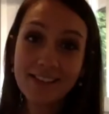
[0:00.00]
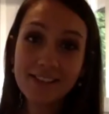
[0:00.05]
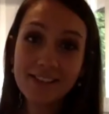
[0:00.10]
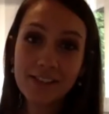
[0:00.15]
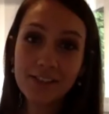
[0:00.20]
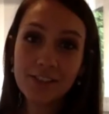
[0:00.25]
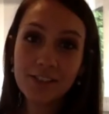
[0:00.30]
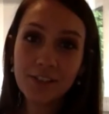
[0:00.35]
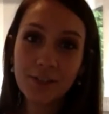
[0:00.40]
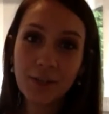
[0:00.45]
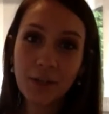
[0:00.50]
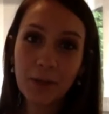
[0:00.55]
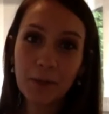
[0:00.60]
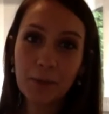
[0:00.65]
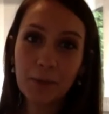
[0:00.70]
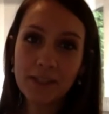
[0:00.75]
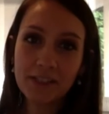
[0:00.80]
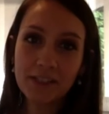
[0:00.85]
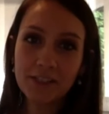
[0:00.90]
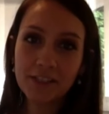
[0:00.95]
such a great
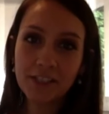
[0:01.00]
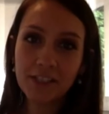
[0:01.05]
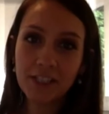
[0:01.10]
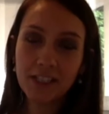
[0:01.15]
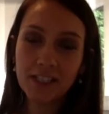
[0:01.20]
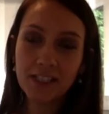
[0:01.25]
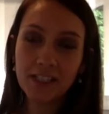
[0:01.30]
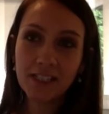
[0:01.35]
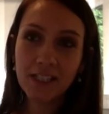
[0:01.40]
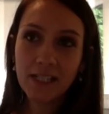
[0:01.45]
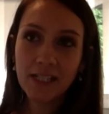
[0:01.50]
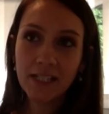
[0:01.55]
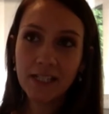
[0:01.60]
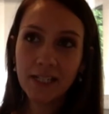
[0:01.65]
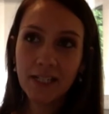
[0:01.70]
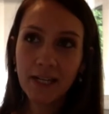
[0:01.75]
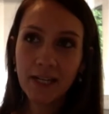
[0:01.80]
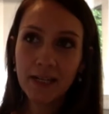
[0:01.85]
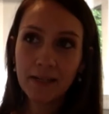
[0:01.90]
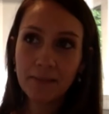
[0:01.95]
question.
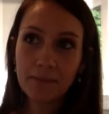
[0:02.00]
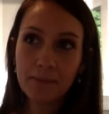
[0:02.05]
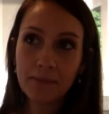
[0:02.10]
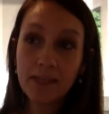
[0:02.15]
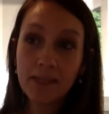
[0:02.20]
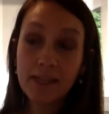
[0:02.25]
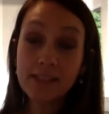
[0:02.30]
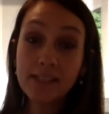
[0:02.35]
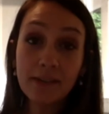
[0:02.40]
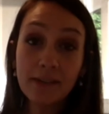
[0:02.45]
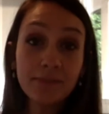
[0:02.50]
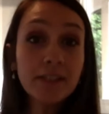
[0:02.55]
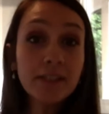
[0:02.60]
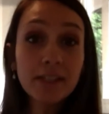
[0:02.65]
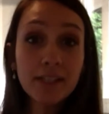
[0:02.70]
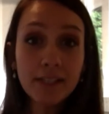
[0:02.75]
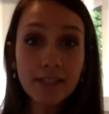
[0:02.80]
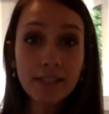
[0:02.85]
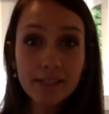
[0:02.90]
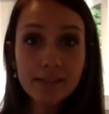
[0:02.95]
That
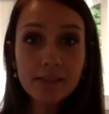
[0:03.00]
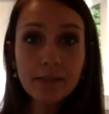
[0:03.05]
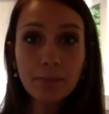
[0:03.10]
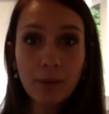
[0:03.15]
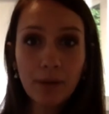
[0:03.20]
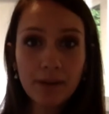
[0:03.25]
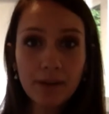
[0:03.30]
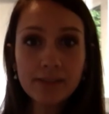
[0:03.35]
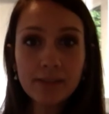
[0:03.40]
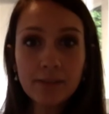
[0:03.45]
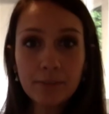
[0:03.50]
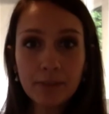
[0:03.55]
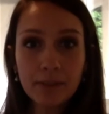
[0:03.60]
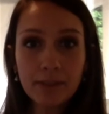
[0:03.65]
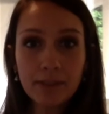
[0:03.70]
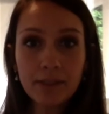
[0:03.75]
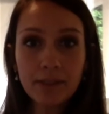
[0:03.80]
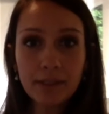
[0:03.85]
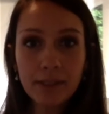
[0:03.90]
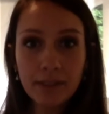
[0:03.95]
definitely is a
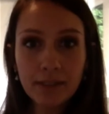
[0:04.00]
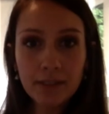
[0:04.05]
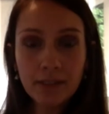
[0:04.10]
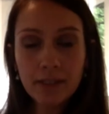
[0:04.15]
possibility.